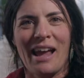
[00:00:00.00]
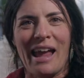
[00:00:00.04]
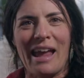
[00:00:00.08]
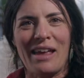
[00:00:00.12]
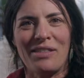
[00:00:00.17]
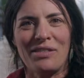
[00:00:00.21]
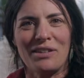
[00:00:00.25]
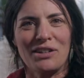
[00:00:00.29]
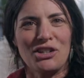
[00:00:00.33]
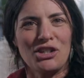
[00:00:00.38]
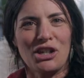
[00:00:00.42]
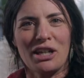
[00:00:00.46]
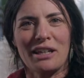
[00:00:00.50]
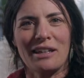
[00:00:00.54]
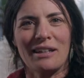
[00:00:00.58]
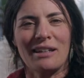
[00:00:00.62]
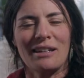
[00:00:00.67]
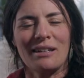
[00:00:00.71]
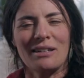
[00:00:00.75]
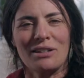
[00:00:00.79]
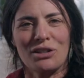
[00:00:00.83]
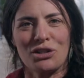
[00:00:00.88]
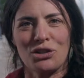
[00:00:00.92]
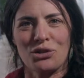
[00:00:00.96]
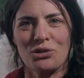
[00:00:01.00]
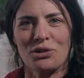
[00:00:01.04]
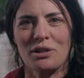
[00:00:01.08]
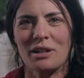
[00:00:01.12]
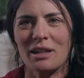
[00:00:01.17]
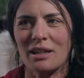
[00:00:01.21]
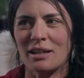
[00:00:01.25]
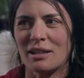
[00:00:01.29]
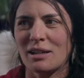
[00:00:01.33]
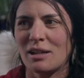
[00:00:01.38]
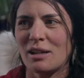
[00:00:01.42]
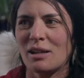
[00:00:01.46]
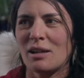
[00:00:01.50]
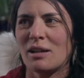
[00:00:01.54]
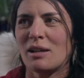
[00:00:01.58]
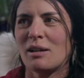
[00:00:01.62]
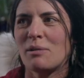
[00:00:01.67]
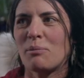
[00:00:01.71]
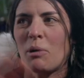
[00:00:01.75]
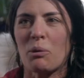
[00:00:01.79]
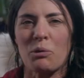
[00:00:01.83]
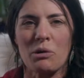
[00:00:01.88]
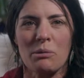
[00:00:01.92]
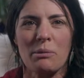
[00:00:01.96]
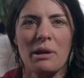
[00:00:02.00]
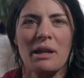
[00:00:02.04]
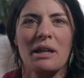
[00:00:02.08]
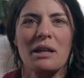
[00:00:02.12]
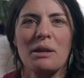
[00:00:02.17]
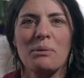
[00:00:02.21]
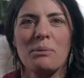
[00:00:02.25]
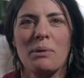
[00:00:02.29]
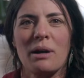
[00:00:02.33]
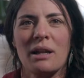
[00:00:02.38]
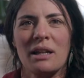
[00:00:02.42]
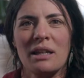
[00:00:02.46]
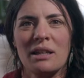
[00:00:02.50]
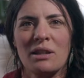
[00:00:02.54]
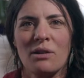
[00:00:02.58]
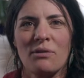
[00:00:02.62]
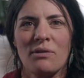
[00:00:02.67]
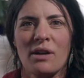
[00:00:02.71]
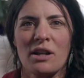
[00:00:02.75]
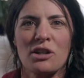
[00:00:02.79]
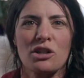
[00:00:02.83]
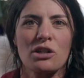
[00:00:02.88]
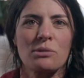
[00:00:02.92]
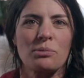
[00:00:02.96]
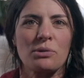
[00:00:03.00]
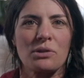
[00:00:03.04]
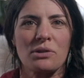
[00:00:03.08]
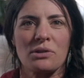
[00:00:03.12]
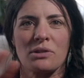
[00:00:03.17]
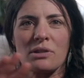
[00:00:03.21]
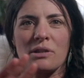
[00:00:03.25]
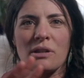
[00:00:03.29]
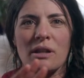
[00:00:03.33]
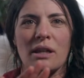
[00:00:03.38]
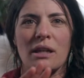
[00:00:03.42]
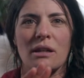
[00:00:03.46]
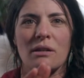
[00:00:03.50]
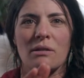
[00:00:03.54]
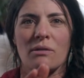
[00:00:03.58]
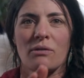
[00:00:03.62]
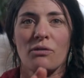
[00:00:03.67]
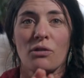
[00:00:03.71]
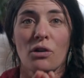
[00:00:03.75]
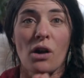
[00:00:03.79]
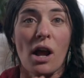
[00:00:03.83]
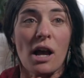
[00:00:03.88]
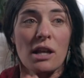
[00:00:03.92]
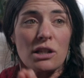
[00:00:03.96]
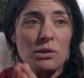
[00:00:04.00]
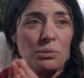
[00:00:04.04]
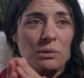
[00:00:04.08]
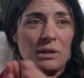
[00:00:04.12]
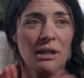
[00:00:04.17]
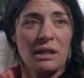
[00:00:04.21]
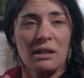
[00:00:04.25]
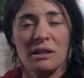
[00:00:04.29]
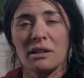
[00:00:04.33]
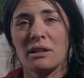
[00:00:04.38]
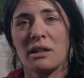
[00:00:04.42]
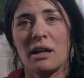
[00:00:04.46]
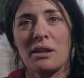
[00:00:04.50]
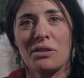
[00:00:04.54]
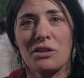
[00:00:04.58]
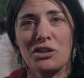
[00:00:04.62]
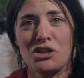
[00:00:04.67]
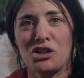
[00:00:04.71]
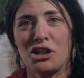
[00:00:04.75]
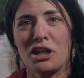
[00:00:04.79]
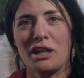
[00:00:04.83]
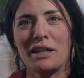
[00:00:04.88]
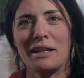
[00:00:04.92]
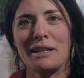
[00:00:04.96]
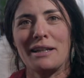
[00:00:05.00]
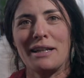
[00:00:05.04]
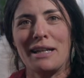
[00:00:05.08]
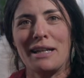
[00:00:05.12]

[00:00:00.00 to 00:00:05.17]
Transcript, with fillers: in the chicken industry, but we're making money in the vegetables. Like for us, we had to cut the chicken